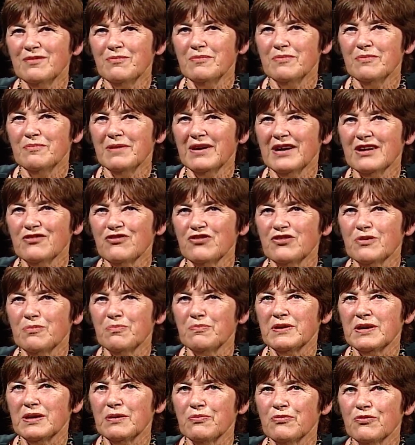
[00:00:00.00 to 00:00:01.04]
You can match the
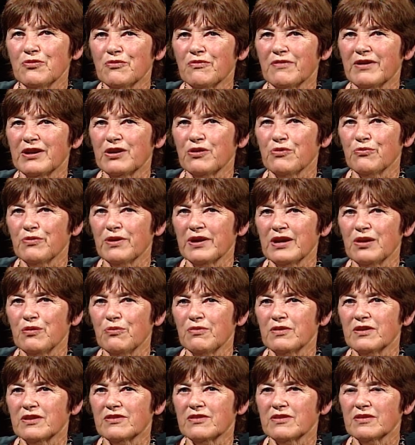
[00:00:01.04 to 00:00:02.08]
people right away
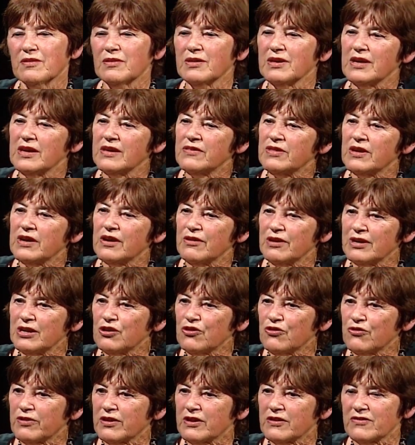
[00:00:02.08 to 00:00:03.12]
with their
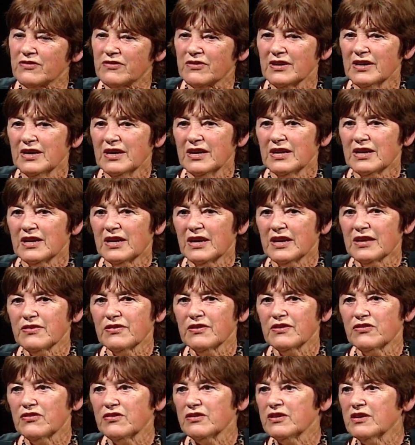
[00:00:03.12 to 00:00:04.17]
interests. Like
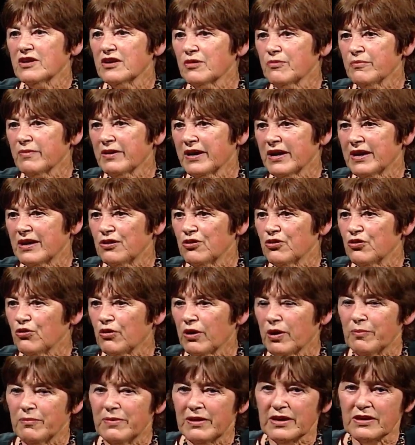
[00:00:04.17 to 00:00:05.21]
this young man who
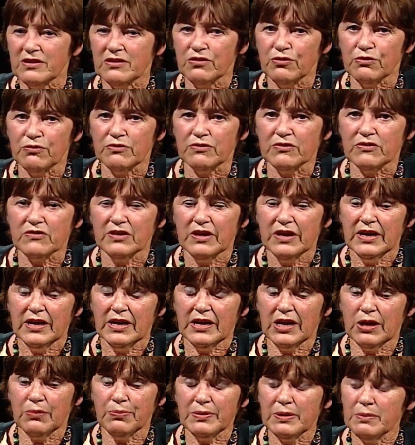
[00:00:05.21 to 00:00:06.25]
I met who was
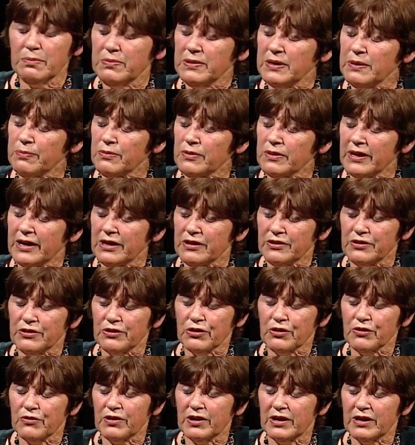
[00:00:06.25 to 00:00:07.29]
helping people out in the
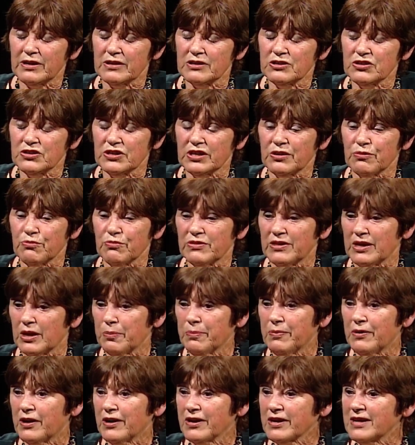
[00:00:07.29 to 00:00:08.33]
garage with their
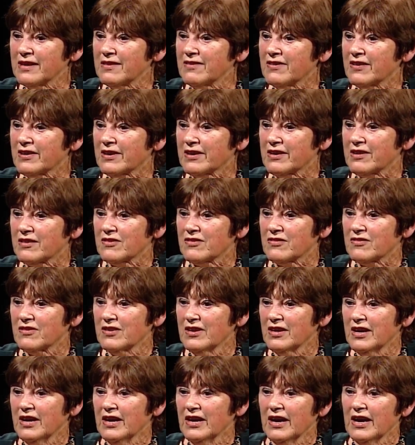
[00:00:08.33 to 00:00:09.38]
parking tickets.
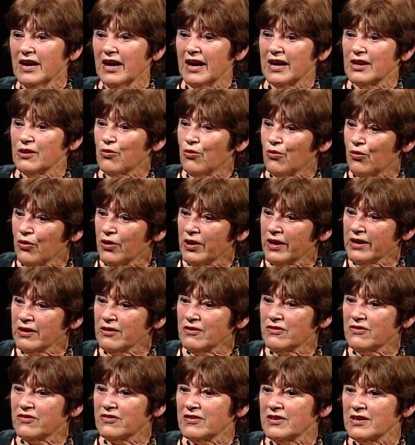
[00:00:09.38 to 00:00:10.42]
And all I
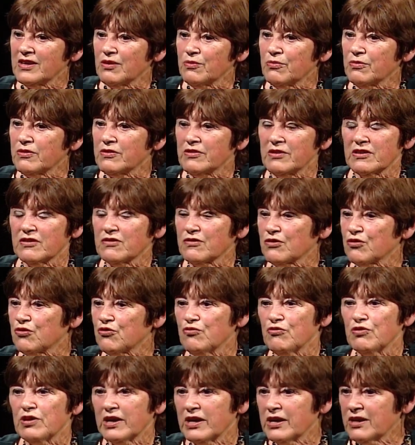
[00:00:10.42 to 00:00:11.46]
could see was this
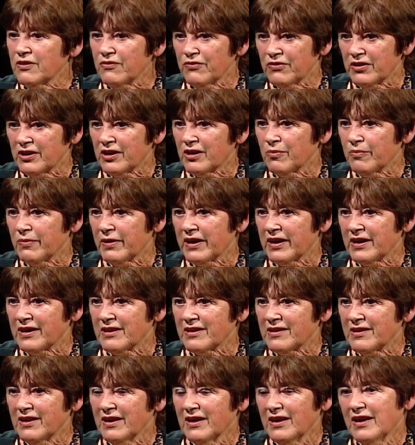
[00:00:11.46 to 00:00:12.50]
creative young
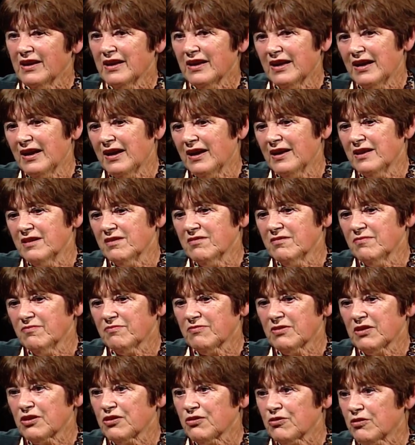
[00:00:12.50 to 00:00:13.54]
man. And
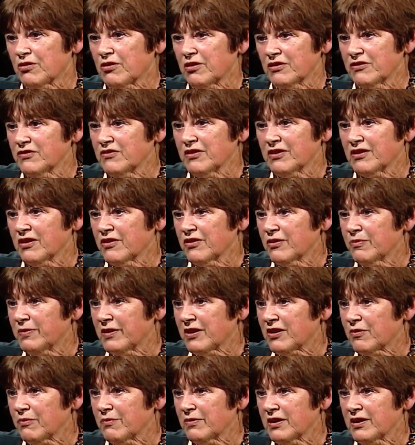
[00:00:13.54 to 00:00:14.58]
the curiosity got the
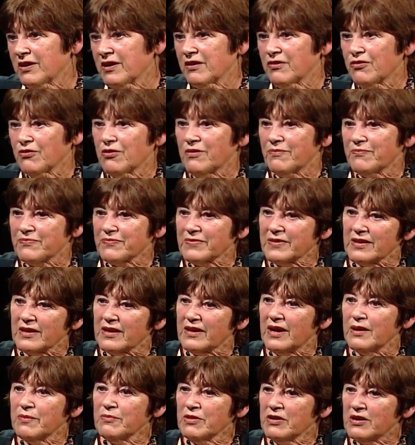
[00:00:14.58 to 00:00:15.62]
better of me, and I thought,
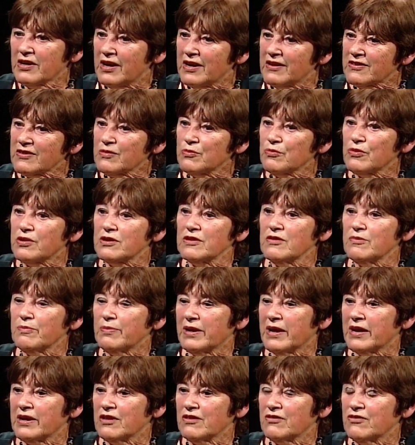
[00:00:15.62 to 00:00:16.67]
I'm going to ask him what he's
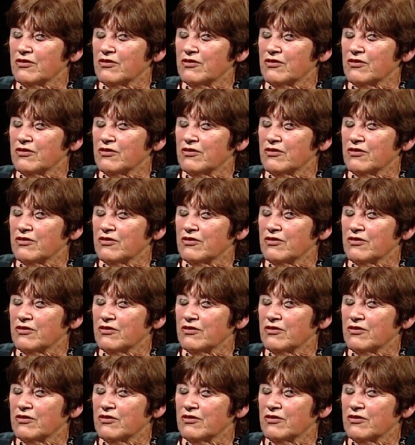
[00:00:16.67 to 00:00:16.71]
planning